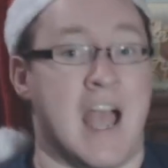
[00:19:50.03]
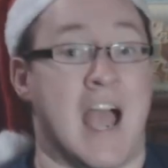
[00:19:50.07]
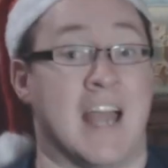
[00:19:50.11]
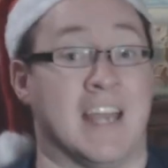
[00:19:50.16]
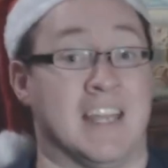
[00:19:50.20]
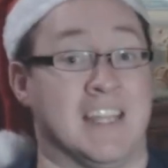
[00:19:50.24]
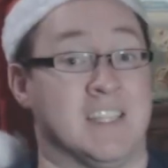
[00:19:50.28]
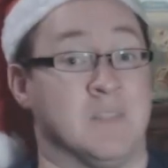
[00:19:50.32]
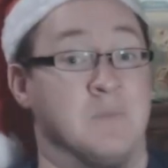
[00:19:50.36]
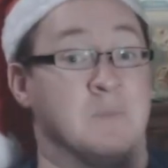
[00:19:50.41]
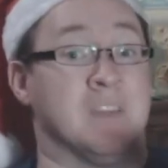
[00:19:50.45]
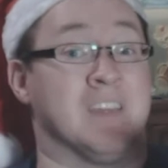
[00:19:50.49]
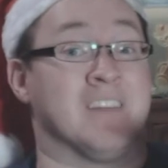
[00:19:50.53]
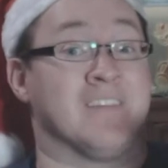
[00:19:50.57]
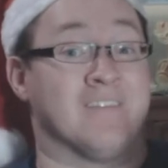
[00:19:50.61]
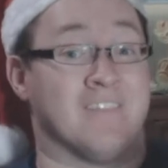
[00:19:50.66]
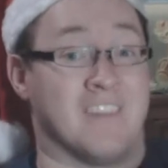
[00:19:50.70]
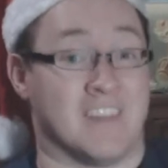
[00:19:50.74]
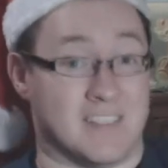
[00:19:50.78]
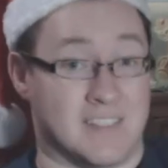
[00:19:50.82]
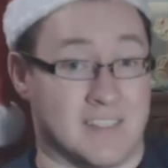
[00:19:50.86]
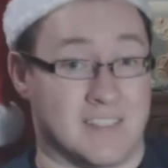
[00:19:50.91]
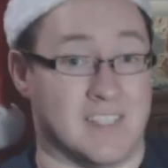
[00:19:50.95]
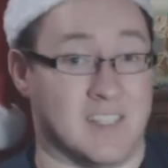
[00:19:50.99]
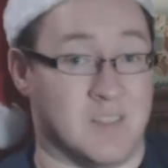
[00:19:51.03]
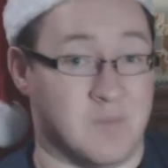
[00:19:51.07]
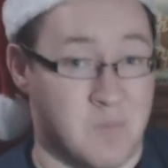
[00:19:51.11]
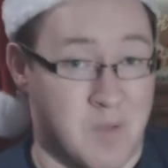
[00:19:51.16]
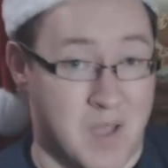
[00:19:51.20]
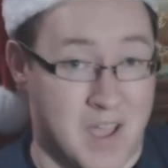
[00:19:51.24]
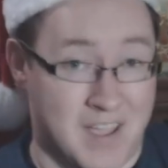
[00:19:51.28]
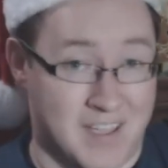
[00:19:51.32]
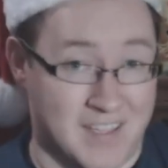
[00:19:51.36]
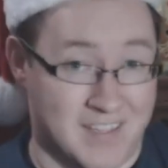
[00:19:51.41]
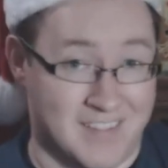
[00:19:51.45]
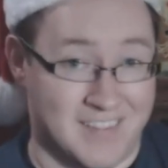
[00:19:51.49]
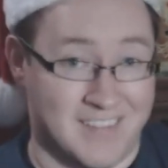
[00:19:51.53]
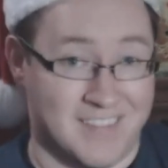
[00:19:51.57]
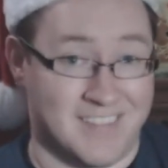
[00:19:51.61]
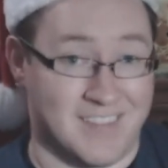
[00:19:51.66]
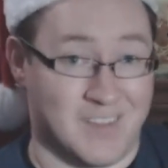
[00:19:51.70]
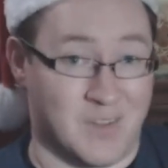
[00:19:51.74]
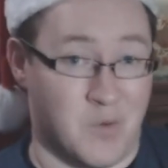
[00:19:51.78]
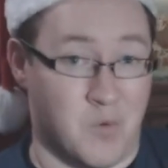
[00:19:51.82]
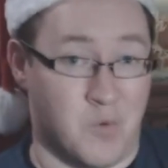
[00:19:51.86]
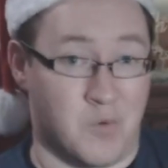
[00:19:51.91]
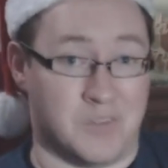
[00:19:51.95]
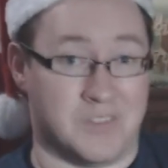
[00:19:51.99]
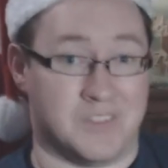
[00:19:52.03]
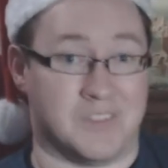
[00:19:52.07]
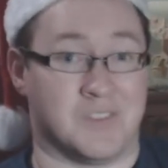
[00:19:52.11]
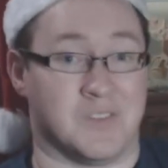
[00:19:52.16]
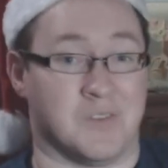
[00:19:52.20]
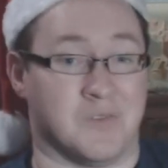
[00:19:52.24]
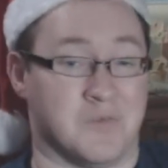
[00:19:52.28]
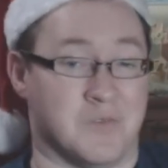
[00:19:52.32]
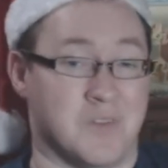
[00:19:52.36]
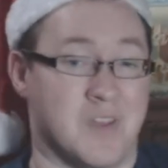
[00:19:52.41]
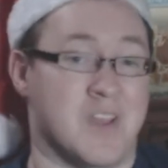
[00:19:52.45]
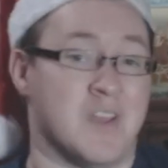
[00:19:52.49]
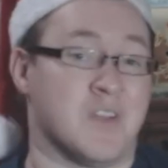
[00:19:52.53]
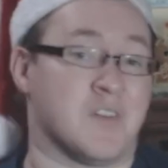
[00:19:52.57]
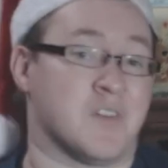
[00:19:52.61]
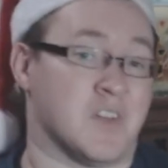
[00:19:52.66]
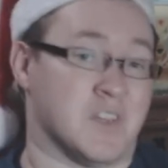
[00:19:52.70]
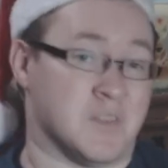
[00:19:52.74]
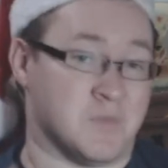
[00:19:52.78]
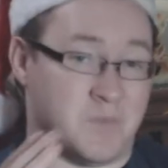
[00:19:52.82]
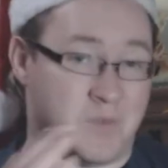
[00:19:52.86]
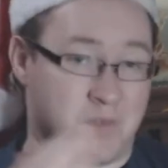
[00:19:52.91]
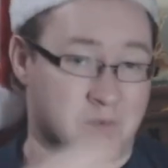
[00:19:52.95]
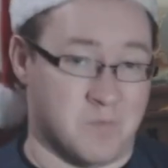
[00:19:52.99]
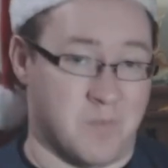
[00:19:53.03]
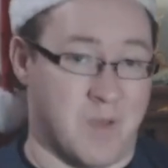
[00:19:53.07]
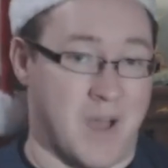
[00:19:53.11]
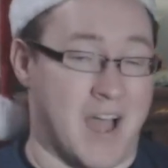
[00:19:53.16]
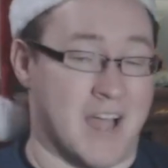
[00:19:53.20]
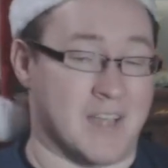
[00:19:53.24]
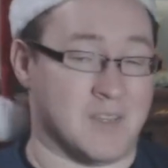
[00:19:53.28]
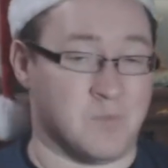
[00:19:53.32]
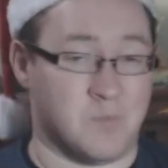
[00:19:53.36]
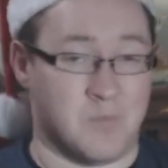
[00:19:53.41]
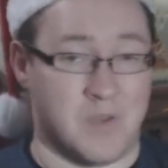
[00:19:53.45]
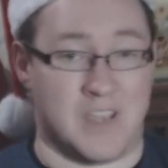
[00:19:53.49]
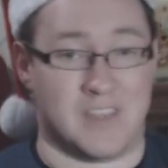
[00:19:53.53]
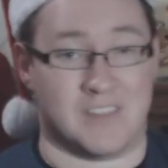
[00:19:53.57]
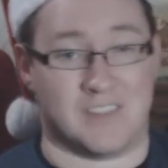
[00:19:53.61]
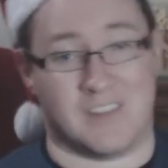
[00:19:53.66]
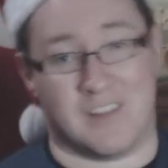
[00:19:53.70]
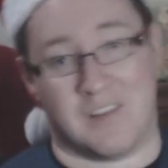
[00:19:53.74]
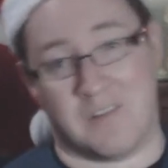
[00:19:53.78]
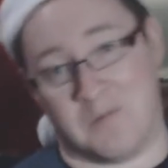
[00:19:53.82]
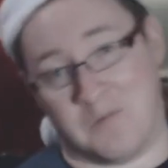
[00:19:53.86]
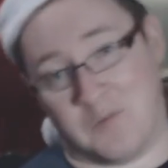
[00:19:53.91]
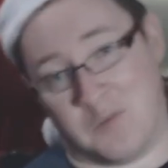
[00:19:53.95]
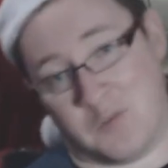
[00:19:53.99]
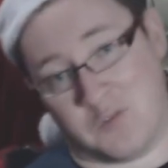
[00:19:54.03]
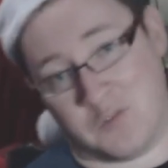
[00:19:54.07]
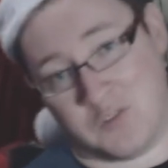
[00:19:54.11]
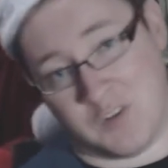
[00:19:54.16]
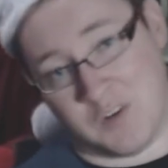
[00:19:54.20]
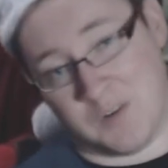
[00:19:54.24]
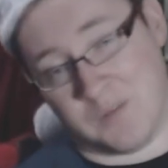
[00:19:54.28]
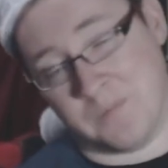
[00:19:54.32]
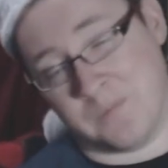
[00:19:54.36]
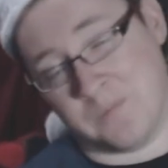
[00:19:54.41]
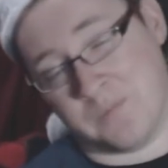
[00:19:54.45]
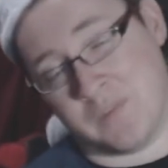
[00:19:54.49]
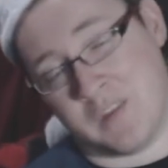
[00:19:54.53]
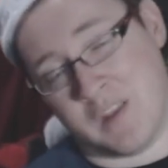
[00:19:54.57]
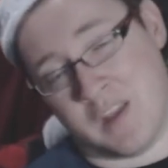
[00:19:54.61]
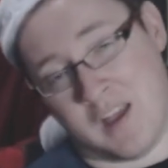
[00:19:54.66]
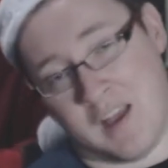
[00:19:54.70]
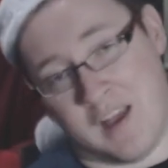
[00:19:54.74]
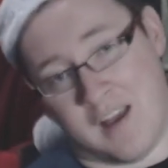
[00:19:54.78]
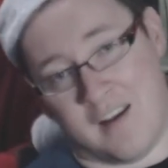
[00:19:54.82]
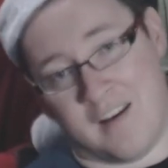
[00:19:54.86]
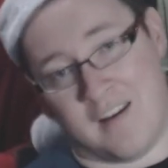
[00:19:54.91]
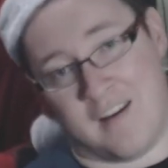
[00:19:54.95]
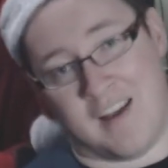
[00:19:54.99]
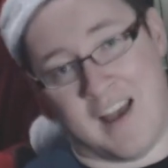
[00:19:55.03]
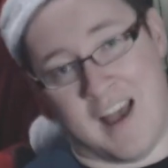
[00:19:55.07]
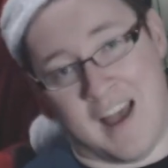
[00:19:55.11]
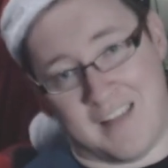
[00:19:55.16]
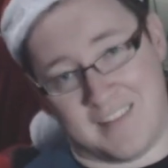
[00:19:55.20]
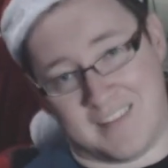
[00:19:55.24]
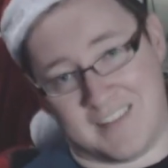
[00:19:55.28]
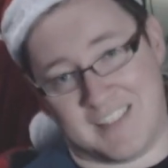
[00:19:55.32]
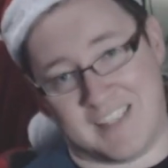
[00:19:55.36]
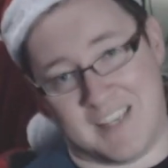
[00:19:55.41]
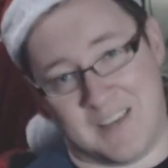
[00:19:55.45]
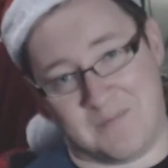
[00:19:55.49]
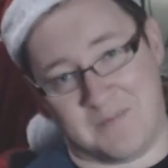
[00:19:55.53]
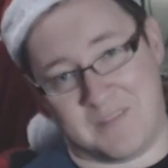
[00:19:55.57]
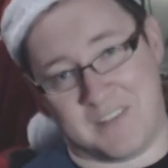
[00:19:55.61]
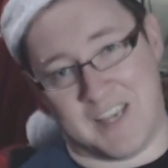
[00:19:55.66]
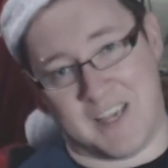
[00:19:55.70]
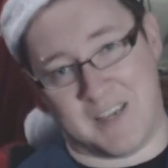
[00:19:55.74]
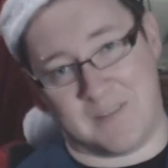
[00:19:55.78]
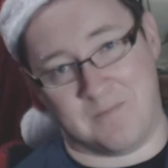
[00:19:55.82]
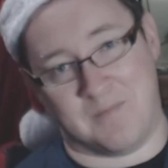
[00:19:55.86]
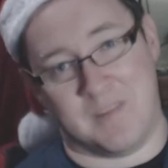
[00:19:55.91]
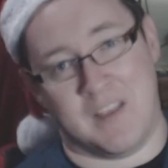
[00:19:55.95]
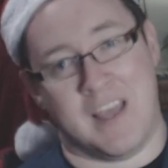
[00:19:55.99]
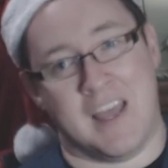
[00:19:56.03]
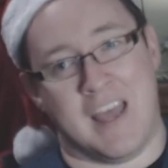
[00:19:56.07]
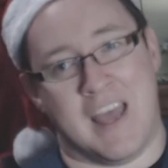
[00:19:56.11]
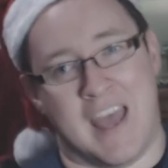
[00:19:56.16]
and he's being visited by the ghosts of Christmas past, present, and future at the same time.